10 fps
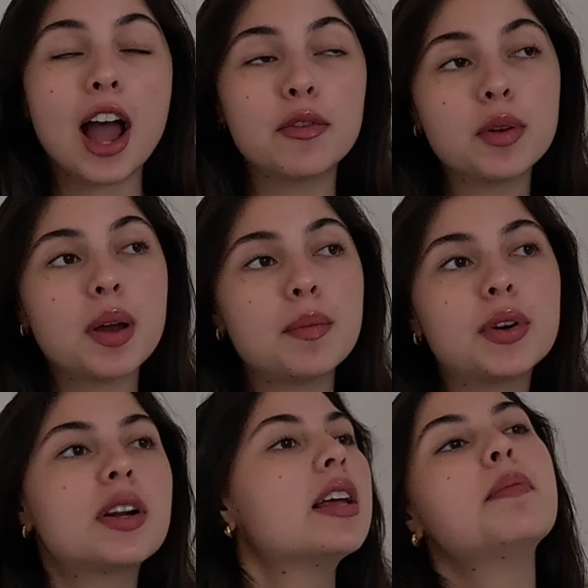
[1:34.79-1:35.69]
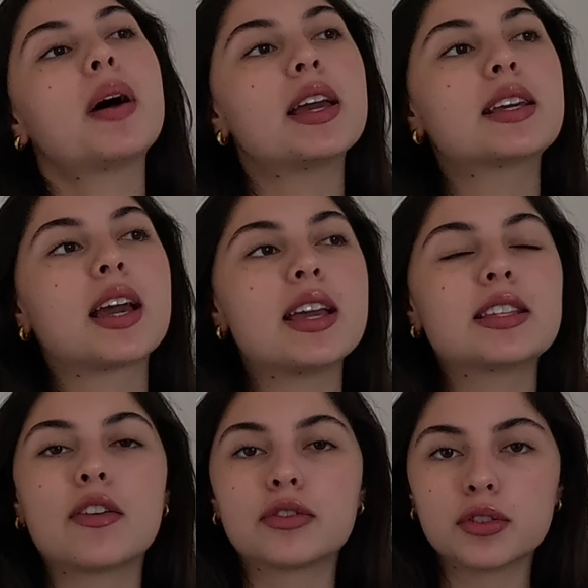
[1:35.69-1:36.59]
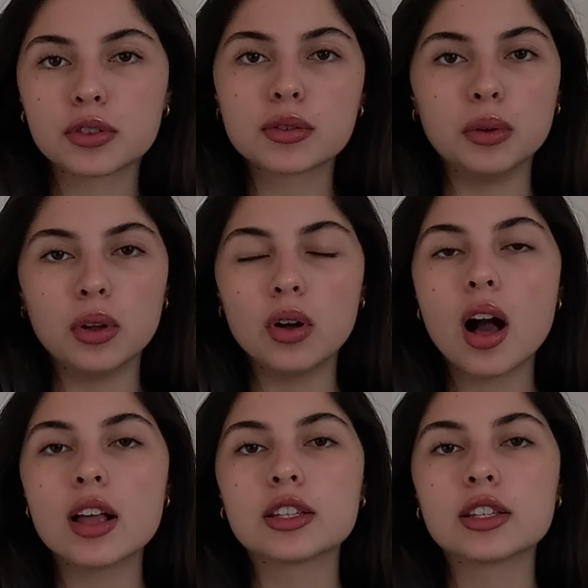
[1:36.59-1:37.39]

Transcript: I remember in my case after school,